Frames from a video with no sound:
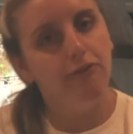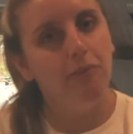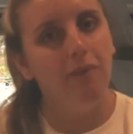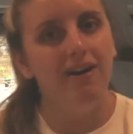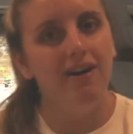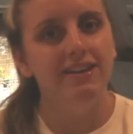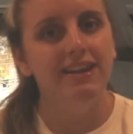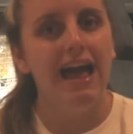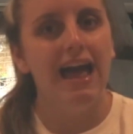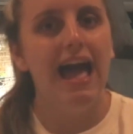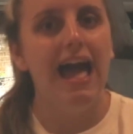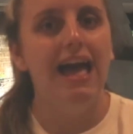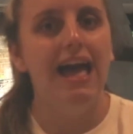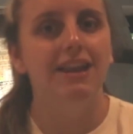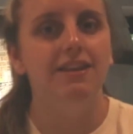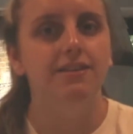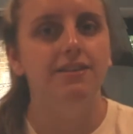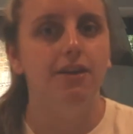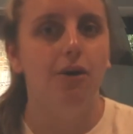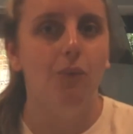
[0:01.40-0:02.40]
everyone,
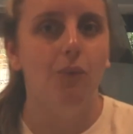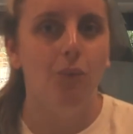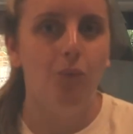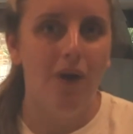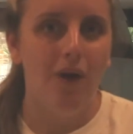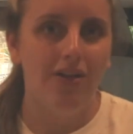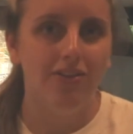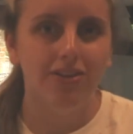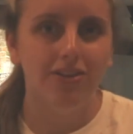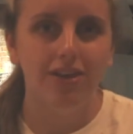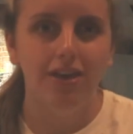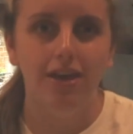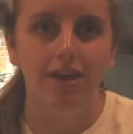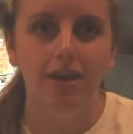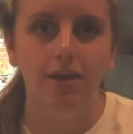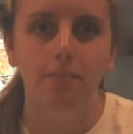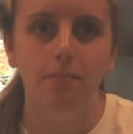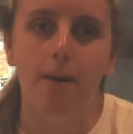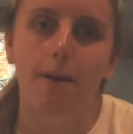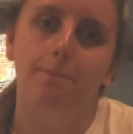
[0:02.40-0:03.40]
and
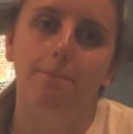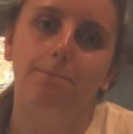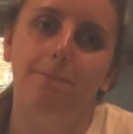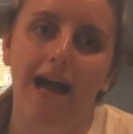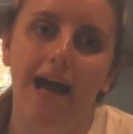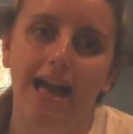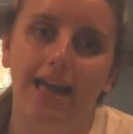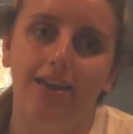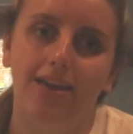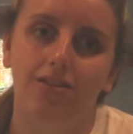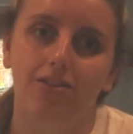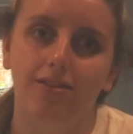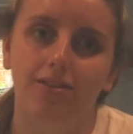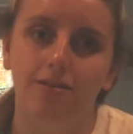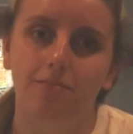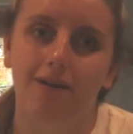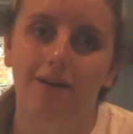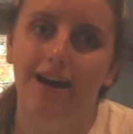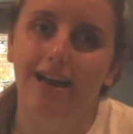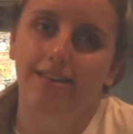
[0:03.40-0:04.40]
welcome back
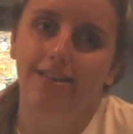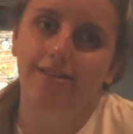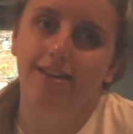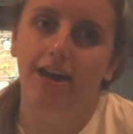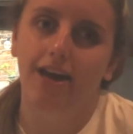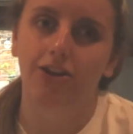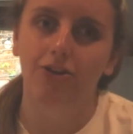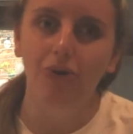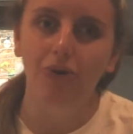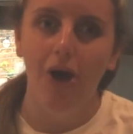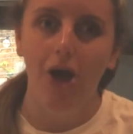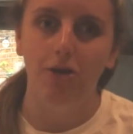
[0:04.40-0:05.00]
to my channel.